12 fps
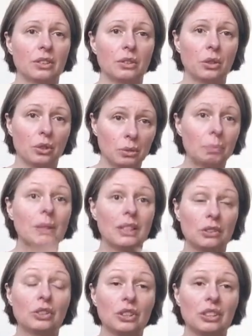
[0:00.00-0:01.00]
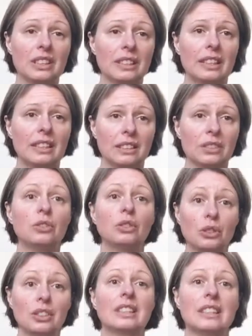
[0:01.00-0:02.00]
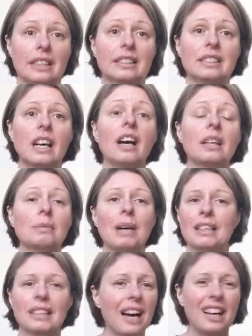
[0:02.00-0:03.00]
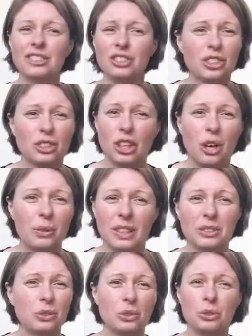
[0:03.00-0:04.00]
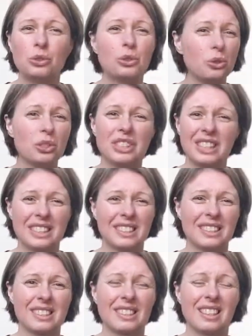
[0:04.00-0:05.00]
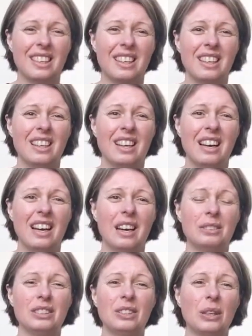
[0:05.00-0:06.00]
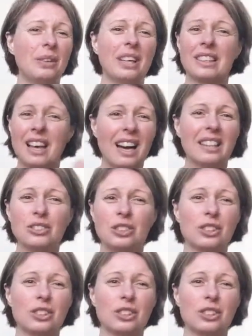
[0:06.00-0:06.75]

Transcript: cooked meal during that time. I can't just go and do juices. You know, I can't